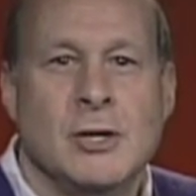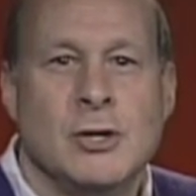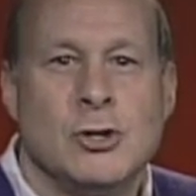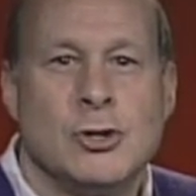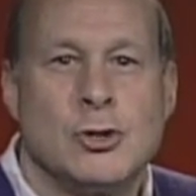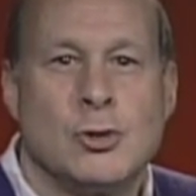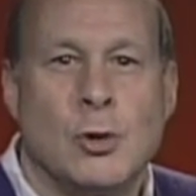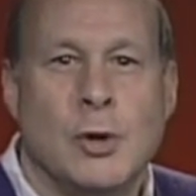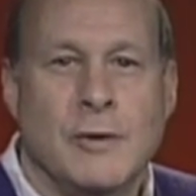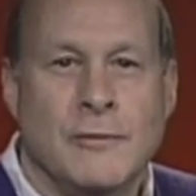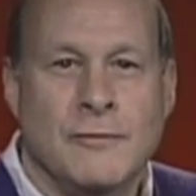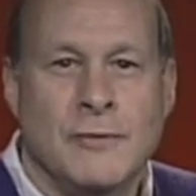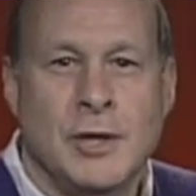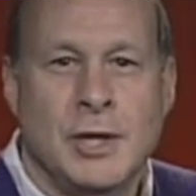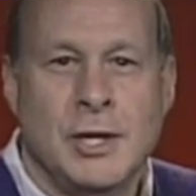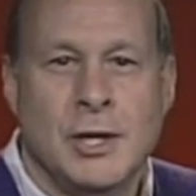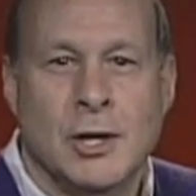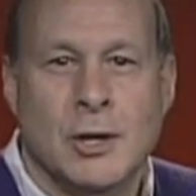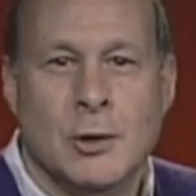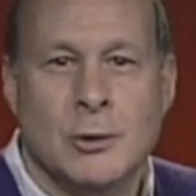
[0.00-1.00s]
short
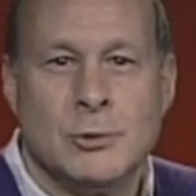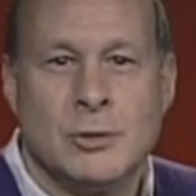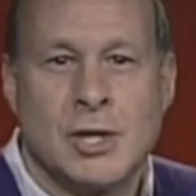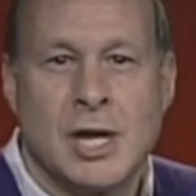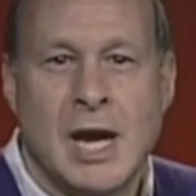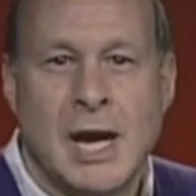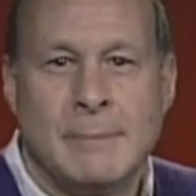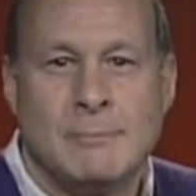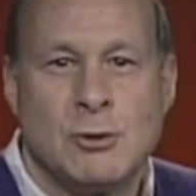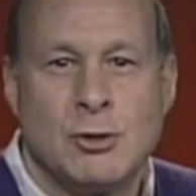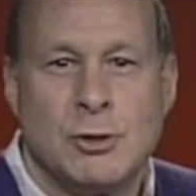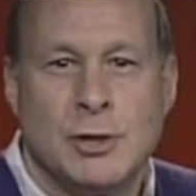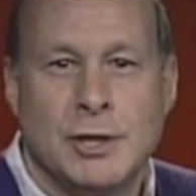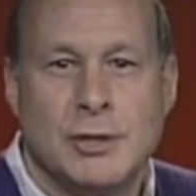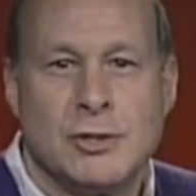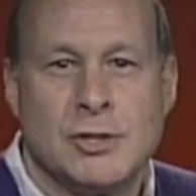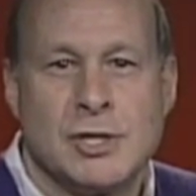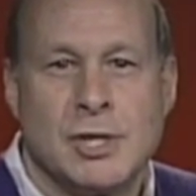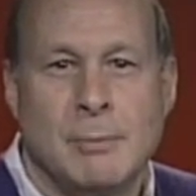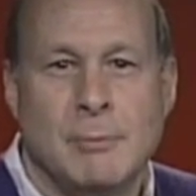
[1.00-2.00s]
videos
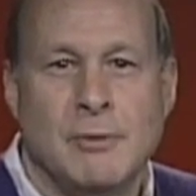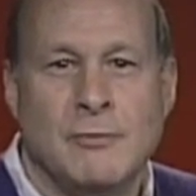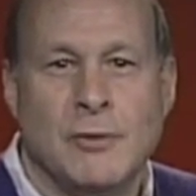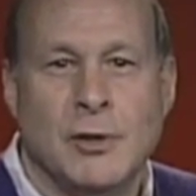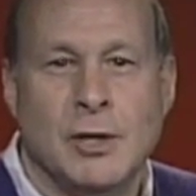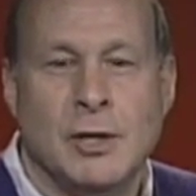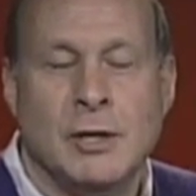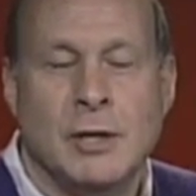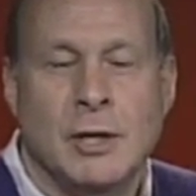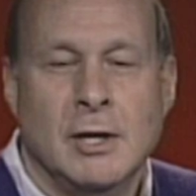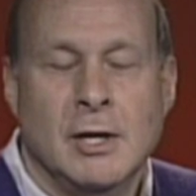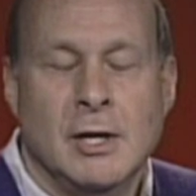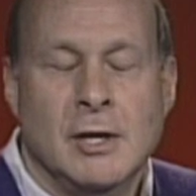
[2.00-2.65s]
capturing some of the